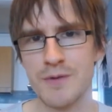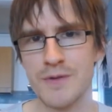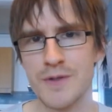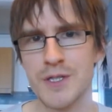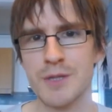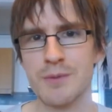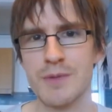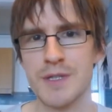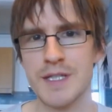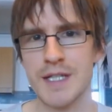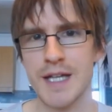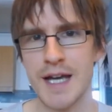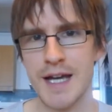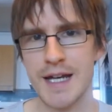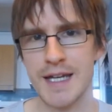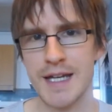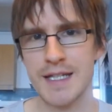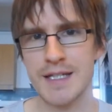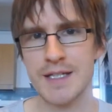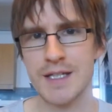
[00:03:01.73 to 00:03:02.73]
for someone to
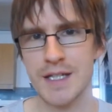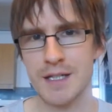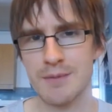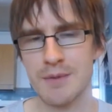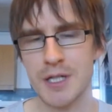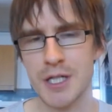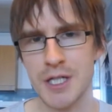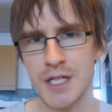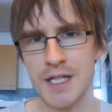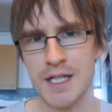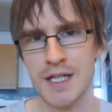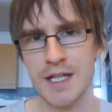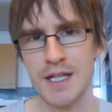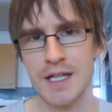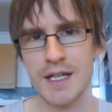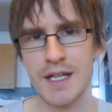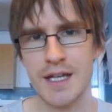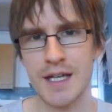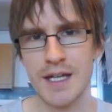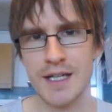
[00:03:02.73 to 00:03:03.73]
hack into your machine
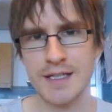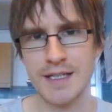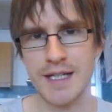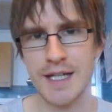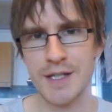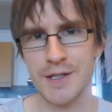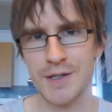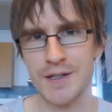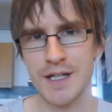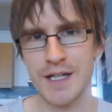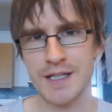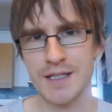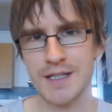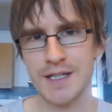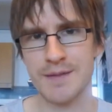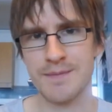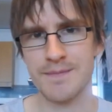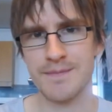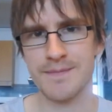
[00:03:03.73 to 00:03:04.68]
and take your data.